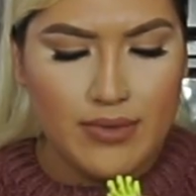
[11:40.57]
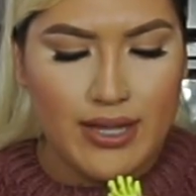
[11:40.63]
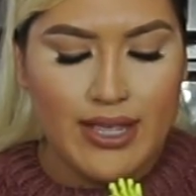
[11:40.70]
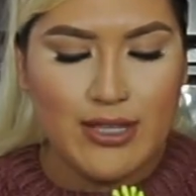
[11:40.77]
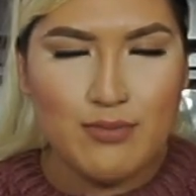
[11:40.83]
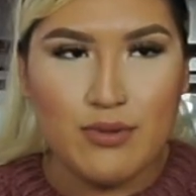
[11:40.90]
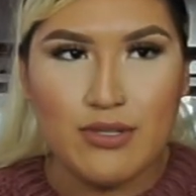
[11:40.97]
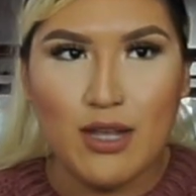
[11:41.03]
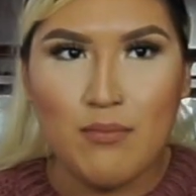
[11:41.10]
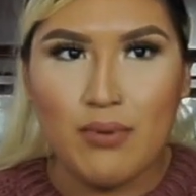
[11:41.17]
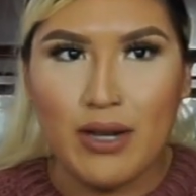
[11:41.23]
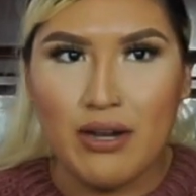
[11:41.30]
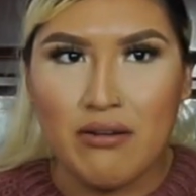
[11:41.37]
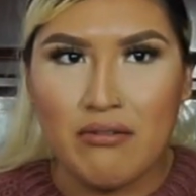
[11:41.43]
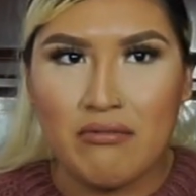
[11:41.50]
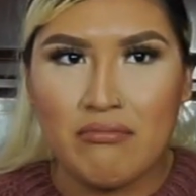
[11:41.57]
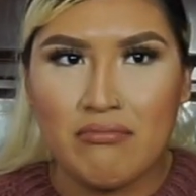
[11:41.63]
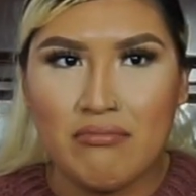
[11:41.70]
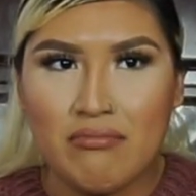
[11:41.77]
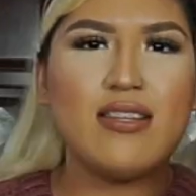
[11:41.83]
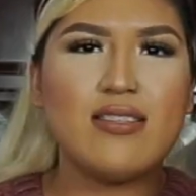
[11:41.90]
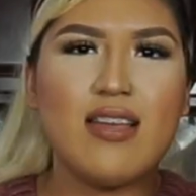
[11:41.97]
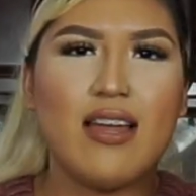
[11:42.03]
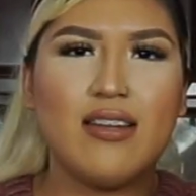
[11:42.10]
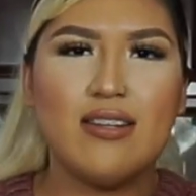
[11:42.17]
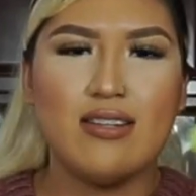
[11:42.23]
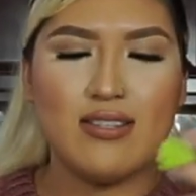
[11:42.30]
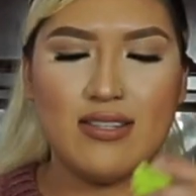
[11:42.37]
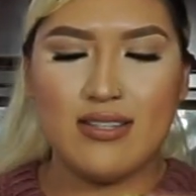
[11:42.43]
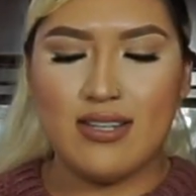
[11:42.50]
It smells like Play-Doh. This candy
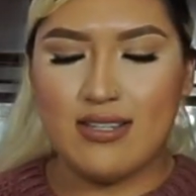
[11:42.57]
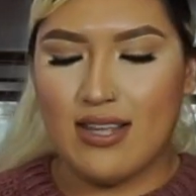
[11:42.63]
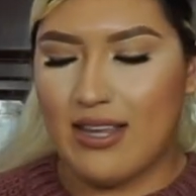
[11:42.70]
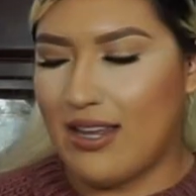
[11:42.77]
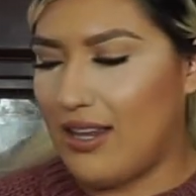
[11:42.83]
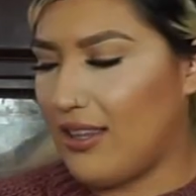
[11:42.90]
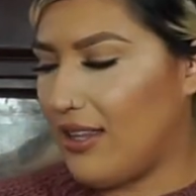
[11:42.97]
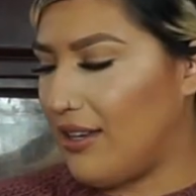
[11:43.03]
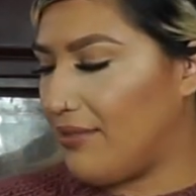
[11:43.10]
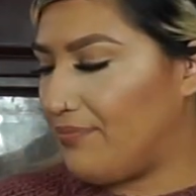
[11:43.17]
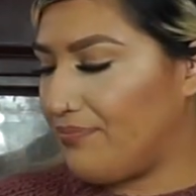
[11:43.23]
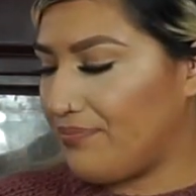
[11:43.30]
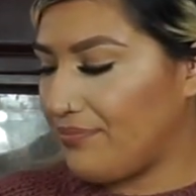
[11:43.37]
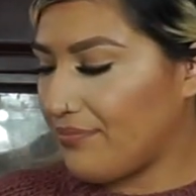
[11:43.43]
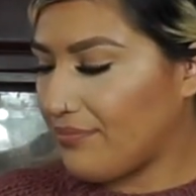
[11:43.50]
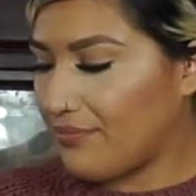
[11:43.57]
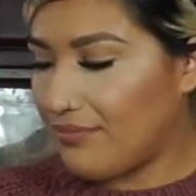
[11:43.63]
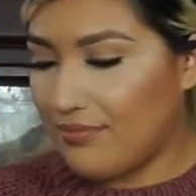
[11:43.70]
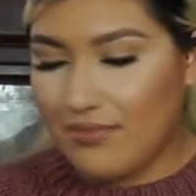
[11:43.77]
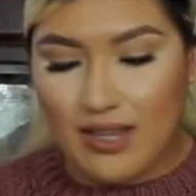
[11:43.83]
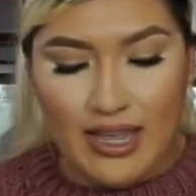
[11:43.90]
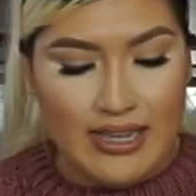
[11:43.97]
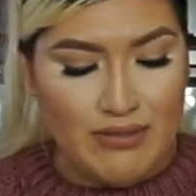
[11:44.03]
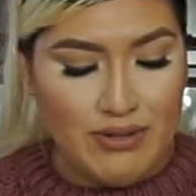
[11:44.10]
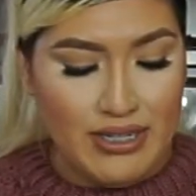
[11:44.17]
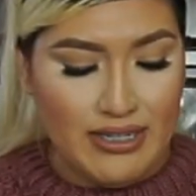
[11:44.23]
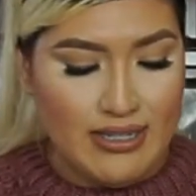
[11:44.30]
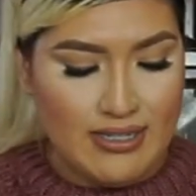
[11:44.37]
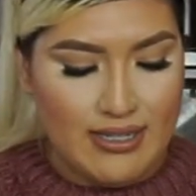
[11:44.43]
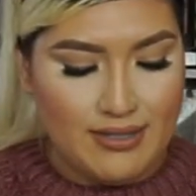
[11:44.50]
doesn't taste like anything. It
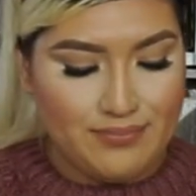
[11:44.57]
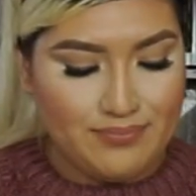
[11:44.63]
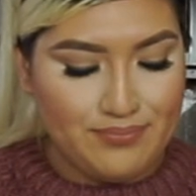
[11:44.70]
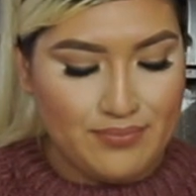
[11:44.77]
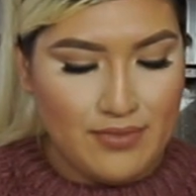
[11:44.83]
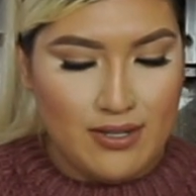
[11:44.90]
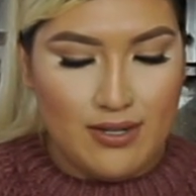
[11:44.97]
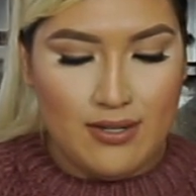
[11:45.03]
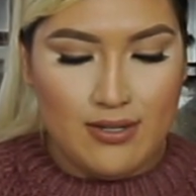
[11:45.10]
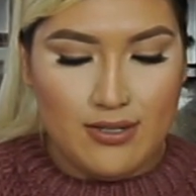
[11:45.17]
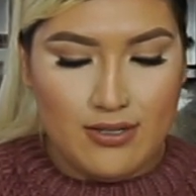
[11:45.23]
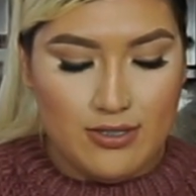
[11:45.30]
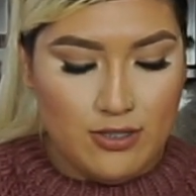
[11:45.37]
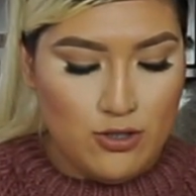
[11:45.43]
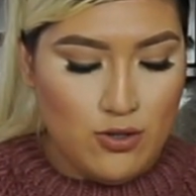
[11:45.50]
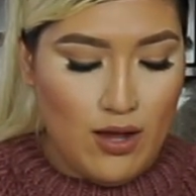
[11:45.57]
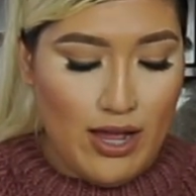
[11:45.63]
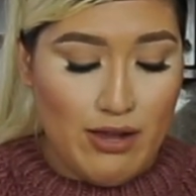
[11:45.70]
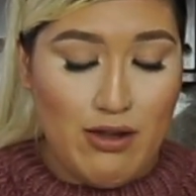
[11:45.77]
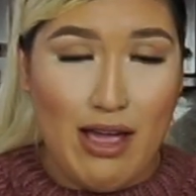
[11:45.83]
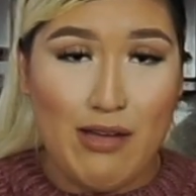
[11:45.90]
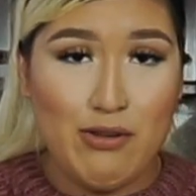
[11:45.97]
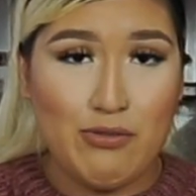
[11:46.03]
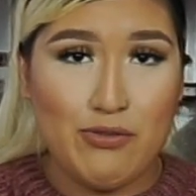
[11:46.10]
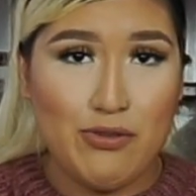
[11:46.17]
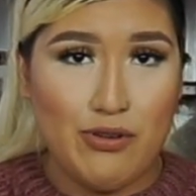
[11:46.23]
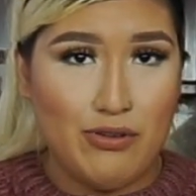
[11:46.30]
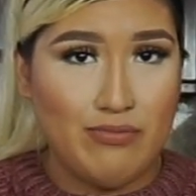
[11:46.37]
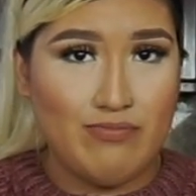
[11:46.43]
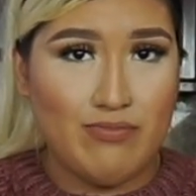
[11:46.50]
really doesn't. So I don't
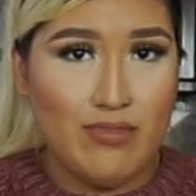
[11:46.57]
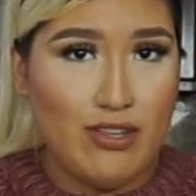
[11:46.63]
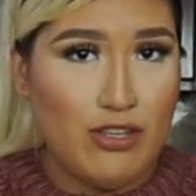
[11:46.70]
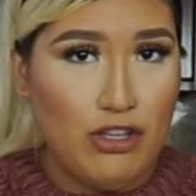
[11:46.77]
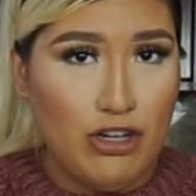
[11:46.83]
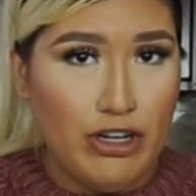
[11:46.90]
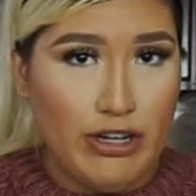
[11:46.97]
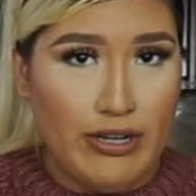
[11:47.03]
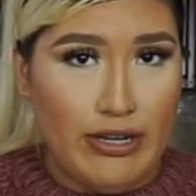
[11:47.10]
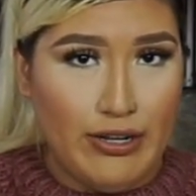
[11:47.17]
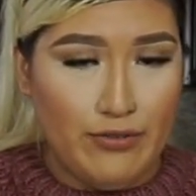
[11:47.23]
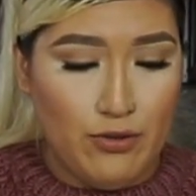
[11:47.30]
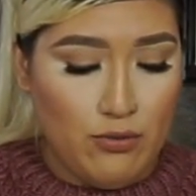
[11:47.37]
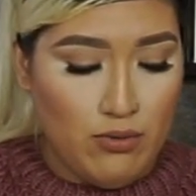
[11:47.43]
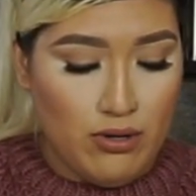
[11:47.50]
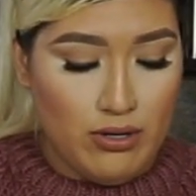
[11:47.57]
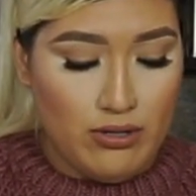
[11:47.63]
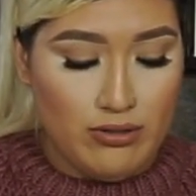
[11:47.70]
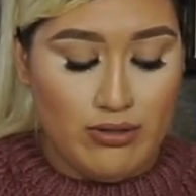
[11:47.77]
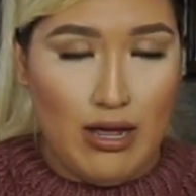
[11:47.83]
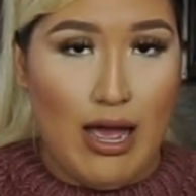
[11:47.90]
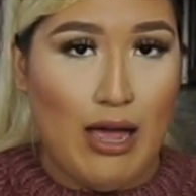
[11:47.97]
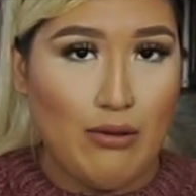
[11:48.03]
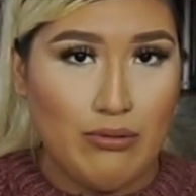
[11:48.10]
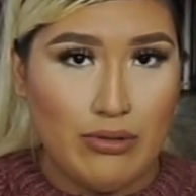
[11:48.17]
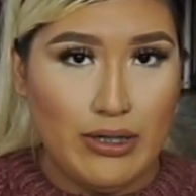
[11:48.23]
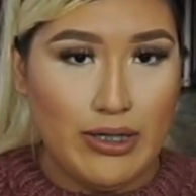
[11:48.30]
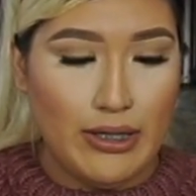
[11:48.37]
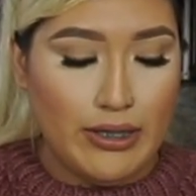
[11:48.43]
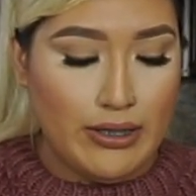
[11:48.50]
know. You could eat it if you want. I
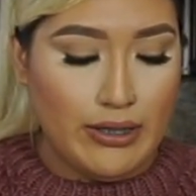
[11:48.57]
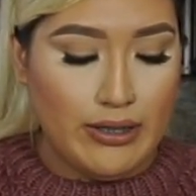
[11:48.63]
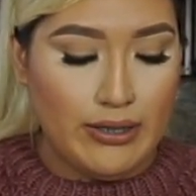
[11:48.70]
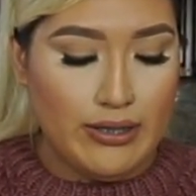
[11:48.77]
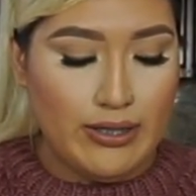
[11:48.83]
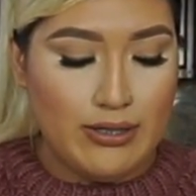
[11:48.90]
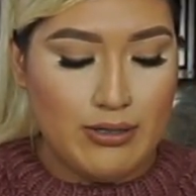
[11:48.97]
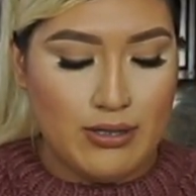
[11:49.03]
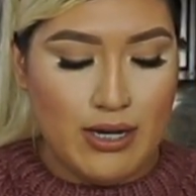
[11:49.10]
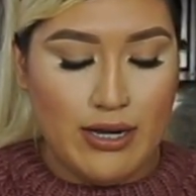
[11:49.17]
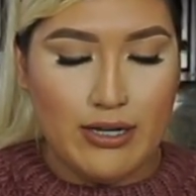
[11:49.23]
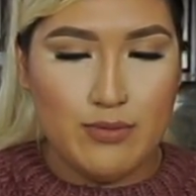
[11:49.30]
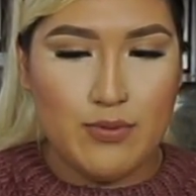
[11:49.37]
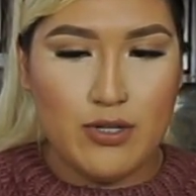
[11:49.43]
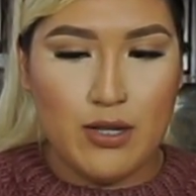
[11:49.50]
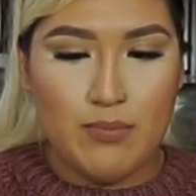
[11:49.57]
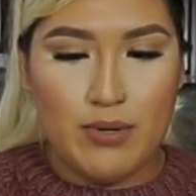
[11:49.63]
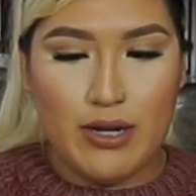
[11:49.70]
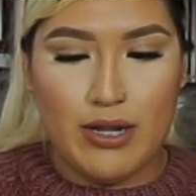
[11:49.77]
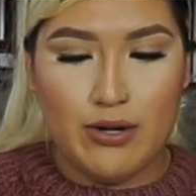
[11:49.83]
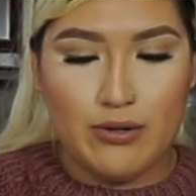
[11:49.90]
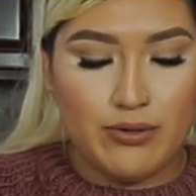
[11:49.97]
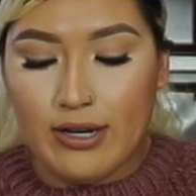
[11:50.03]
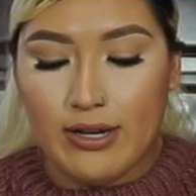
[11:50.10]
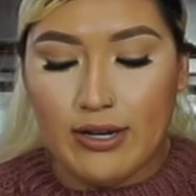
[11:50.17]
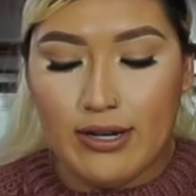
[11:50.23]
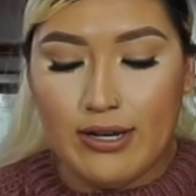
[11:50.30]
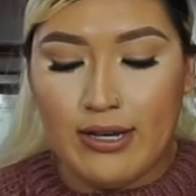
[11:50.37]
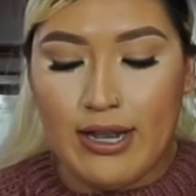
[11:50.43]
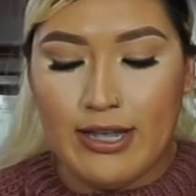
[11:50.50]
wouldn't eat it. It's kind of smell like Play-Doh.
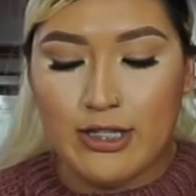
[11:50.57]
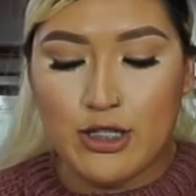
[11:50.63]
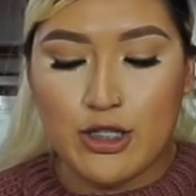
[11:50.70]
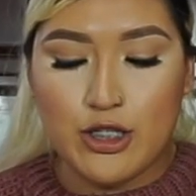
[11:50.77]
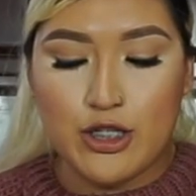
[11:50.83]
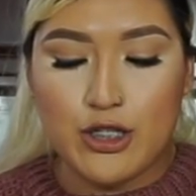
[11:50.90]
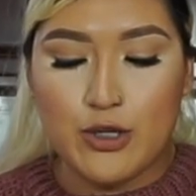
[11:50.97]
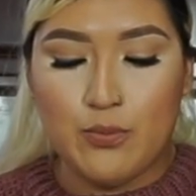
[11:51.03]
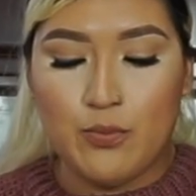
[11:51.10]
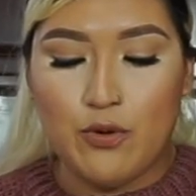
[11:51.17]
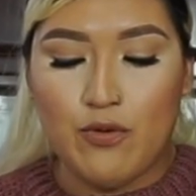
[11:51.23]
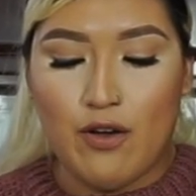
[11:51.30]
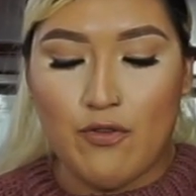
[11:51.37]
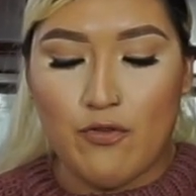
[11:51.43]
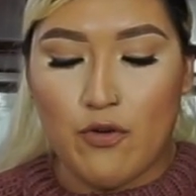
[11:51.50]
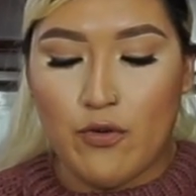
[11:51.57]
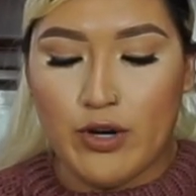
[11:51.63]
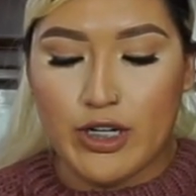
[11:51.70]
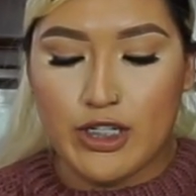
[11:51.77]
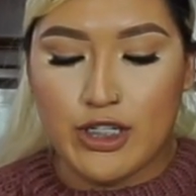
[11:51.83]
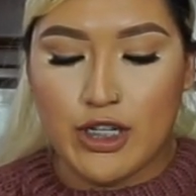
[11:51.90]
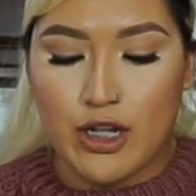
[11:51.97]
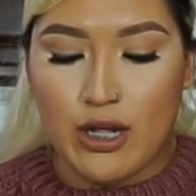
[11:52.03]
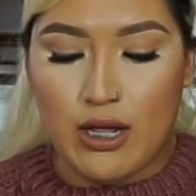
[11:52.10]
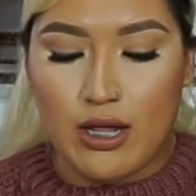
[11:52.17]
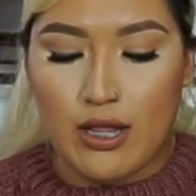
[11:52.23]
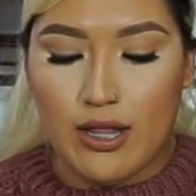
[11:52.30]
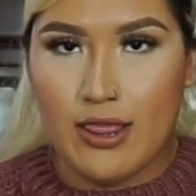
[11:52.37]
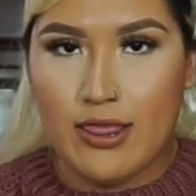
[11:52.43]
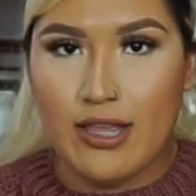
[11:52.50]
Let's move on forward
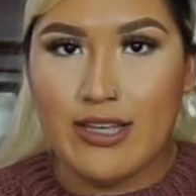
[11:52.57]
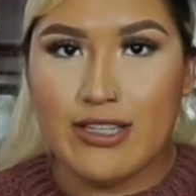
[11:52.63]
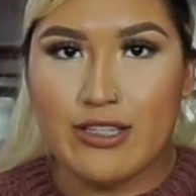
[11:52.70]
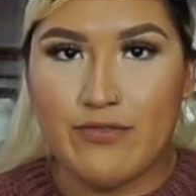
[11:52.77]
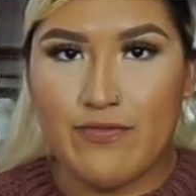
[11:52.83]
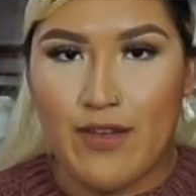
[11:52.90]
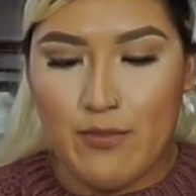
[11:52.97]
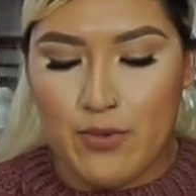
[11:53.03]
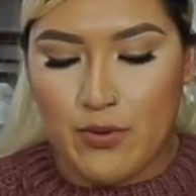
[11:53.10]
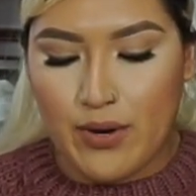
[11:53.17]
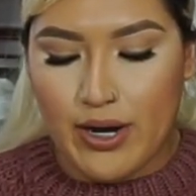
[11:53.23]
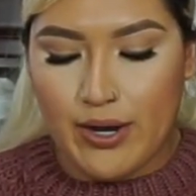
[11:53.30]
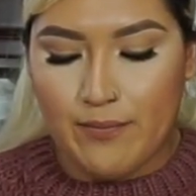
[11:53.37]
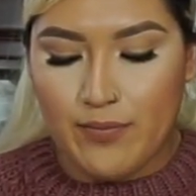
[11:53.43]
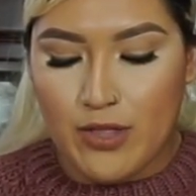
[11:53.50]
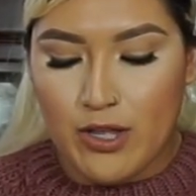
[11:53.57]
to this February.